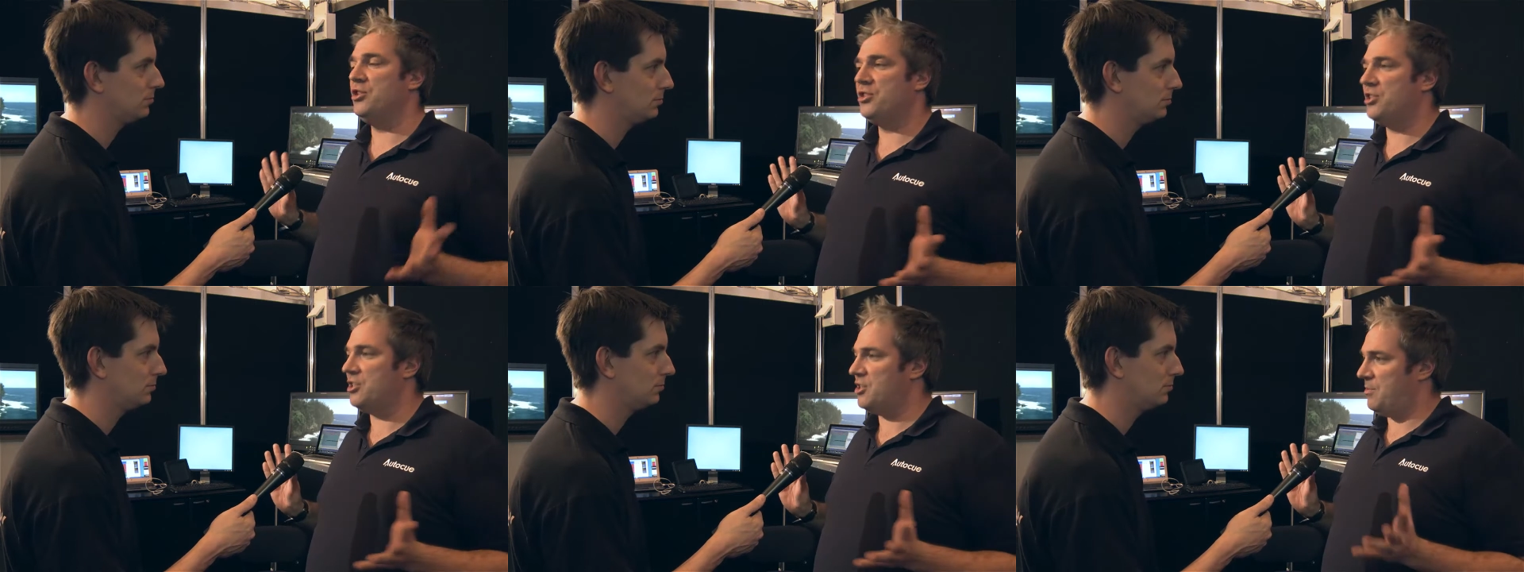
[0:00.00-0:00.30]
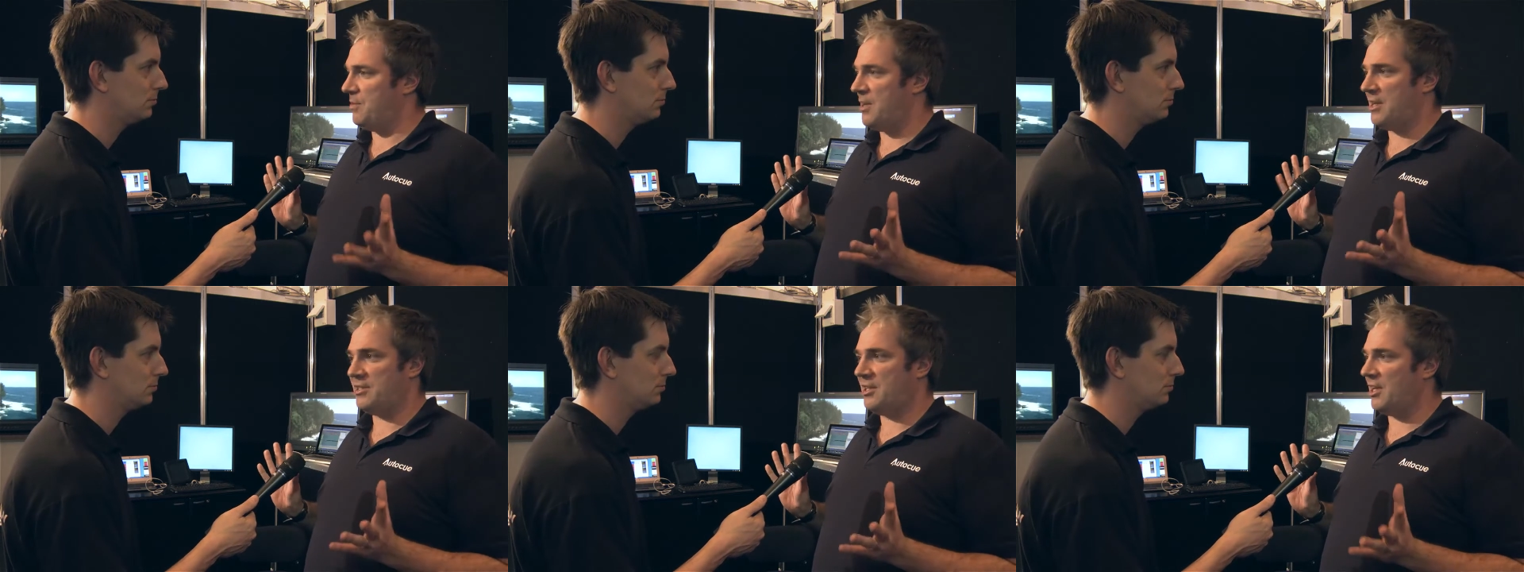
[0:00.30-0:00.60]

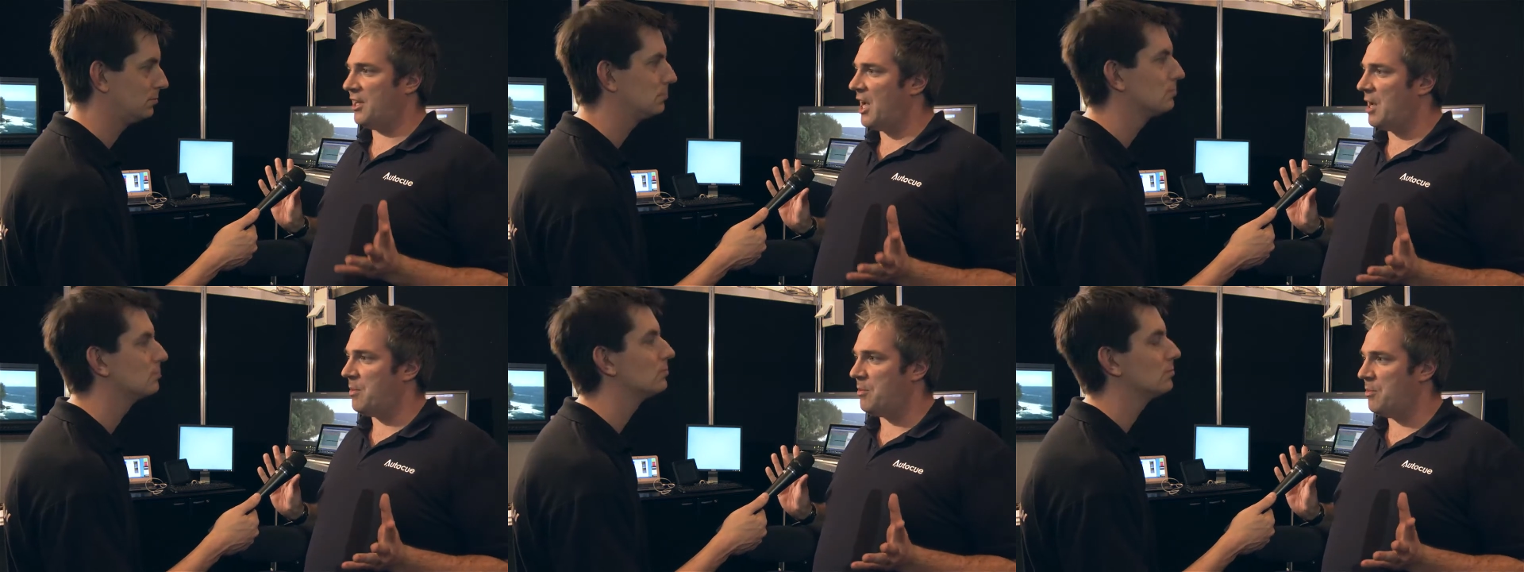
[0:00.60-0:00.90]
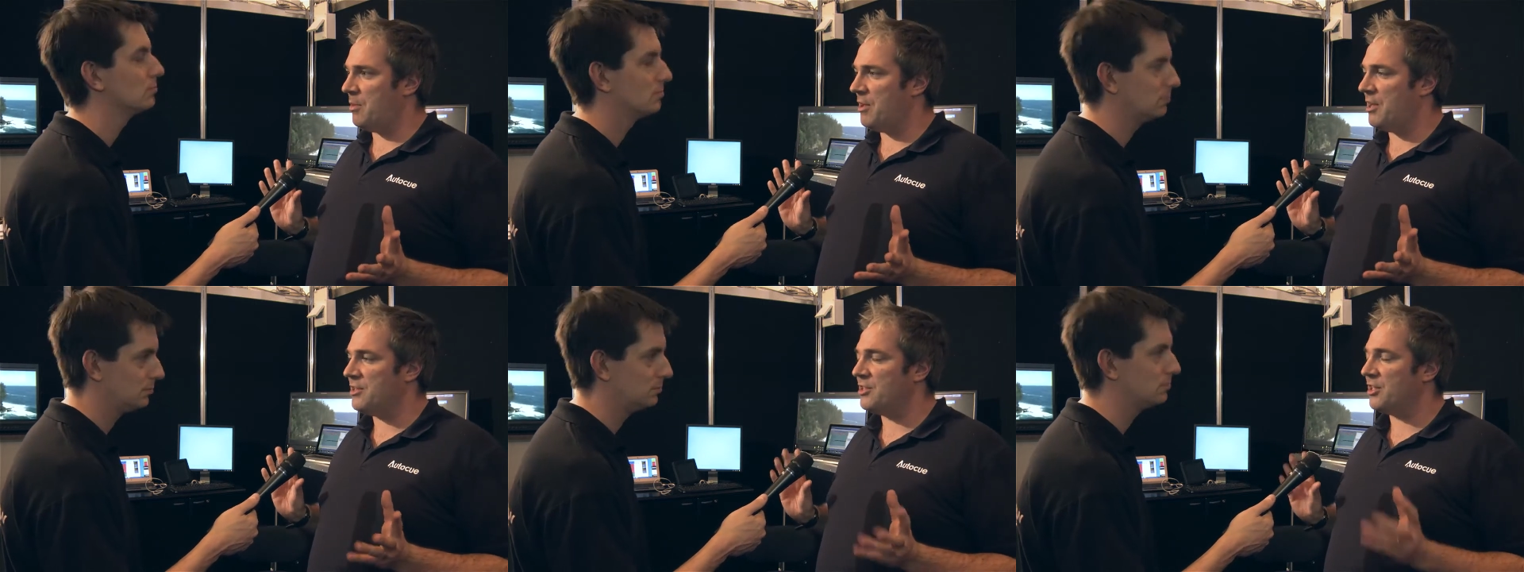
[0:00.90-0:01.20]
Speaker 1: system has that
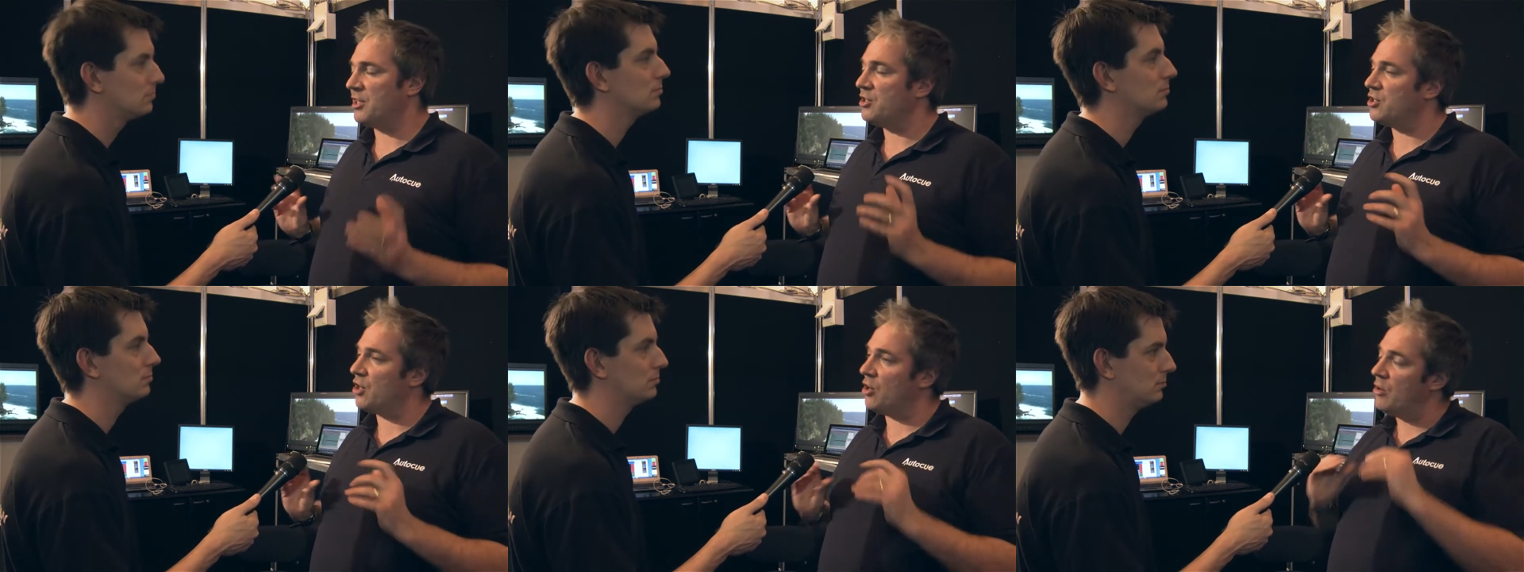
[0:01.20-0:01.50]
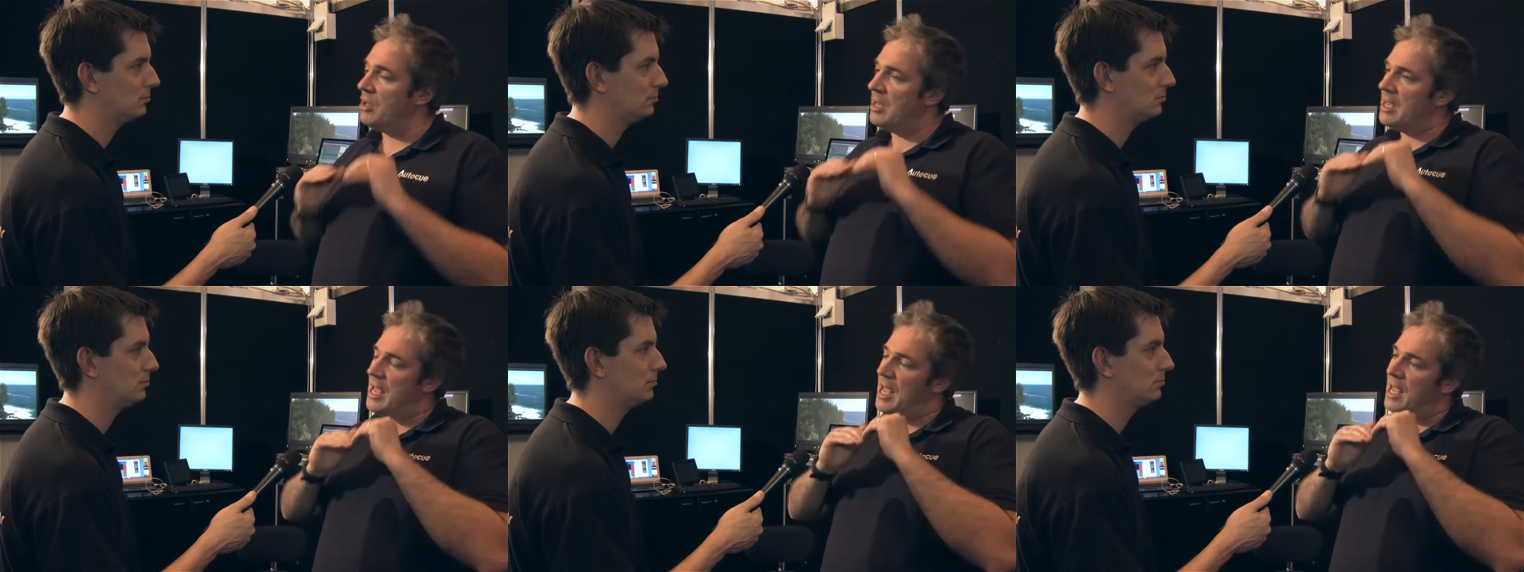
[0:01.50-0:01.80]
capability. So
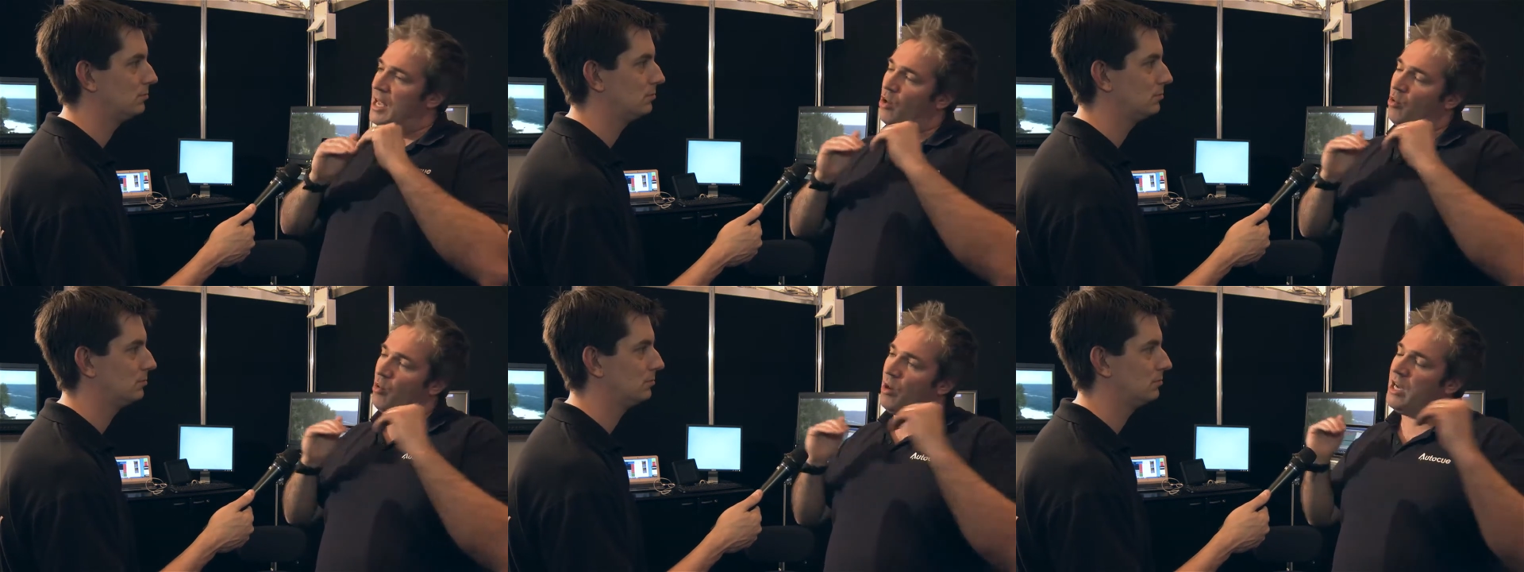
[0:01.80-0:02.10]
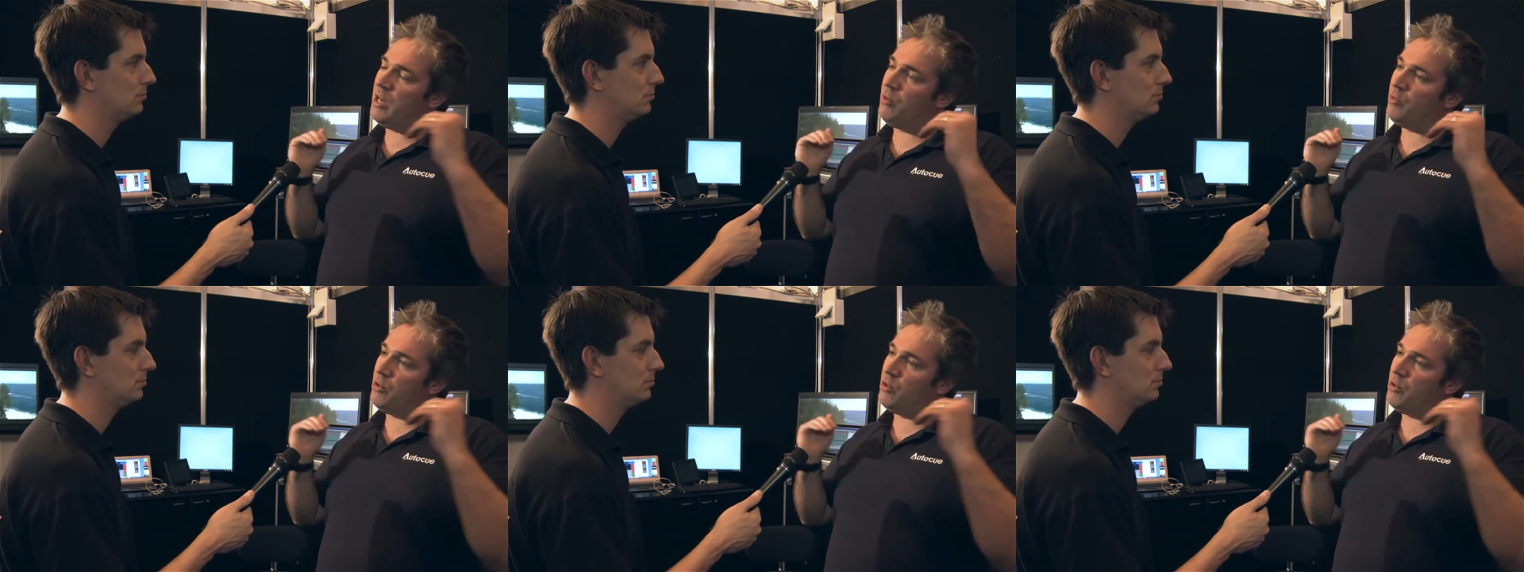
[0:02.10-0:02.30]
it greatly